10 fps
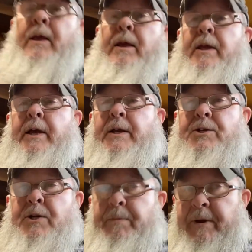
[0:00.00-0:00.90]
get a
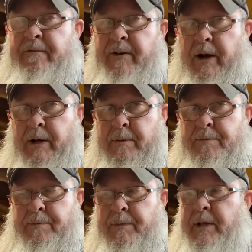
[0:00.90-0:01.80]
jimping file,
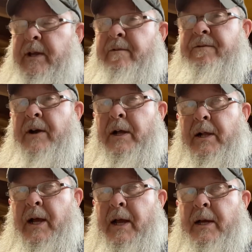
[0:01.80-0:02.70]
get a file
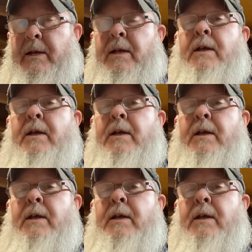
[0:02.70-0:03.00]
guide,